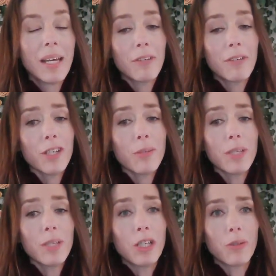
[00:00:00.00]
My
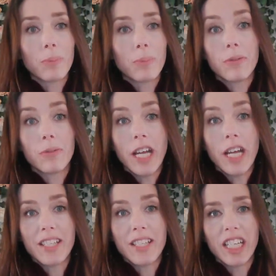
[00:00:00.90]
freshman year would prove
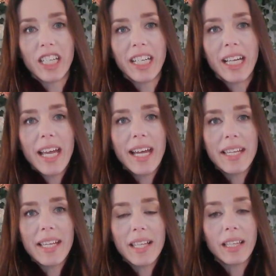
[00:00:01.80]
challenging,
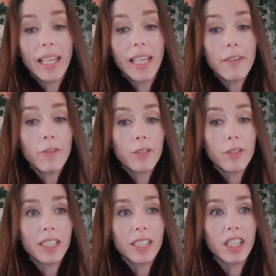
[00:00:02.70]
as
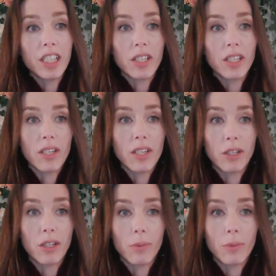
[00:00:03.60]
life-altering changes
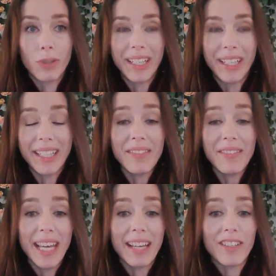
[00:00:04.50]
occurred before I
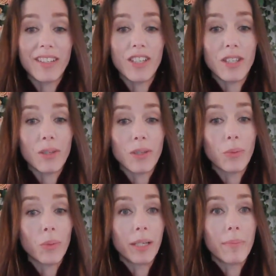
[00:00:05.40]
even had a chance to
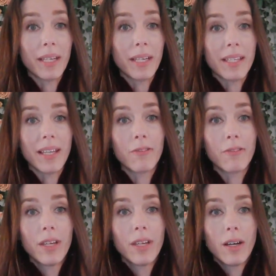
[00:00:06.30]
orient myself
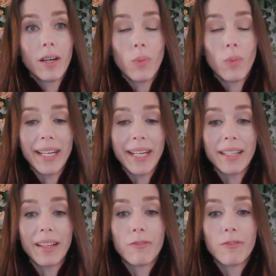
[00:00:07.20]
away
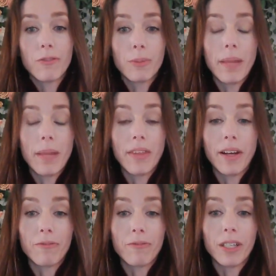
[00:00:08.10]
from the
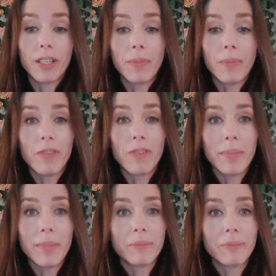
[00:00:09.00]
comfort of my
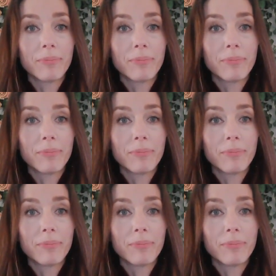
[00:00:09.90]
family.